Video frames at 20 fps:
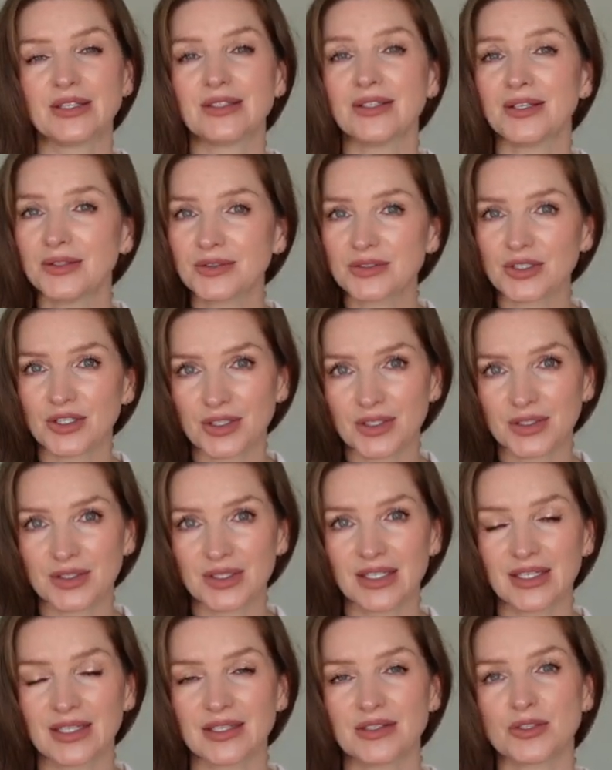Don't
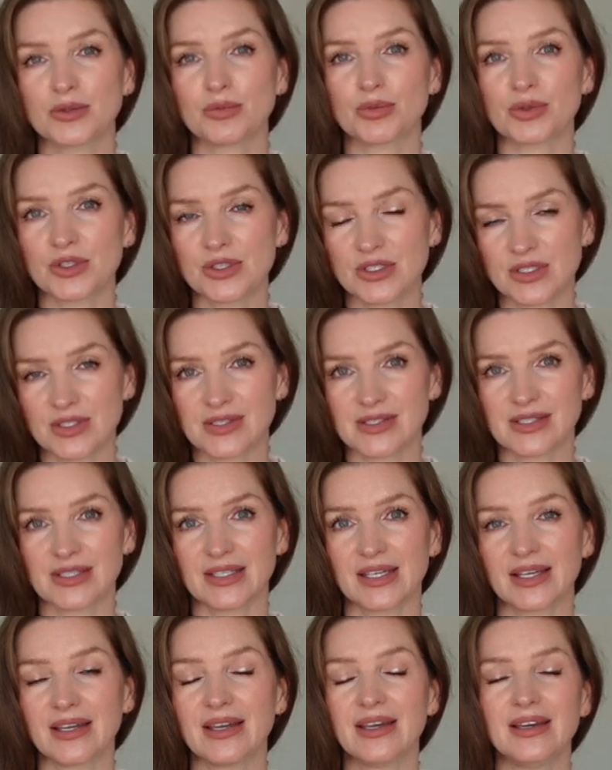hurry into
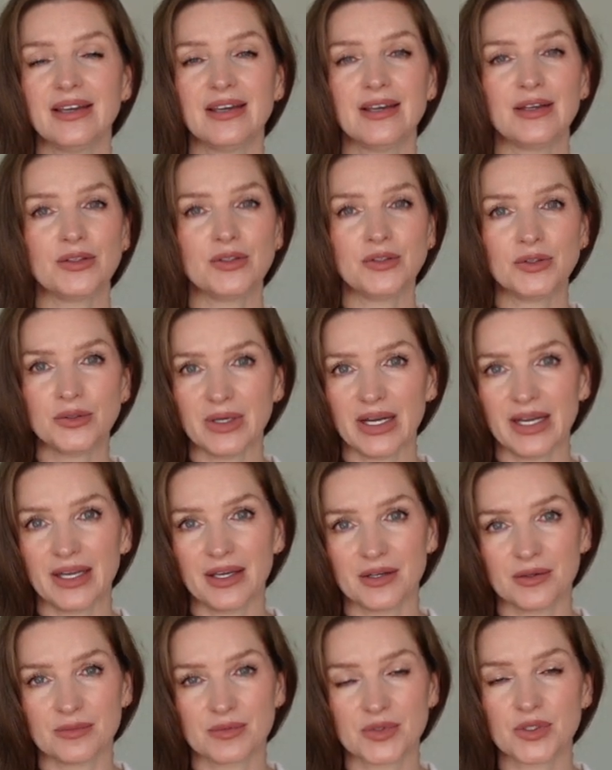purchasing new
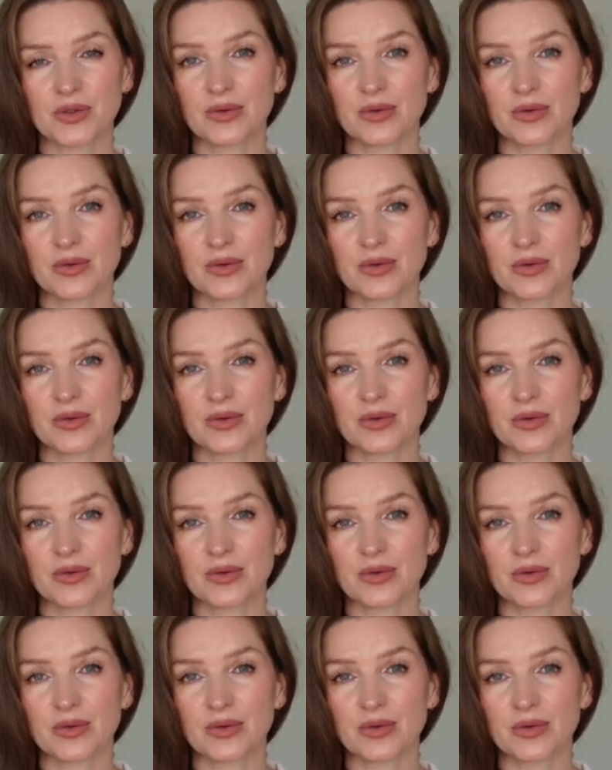items.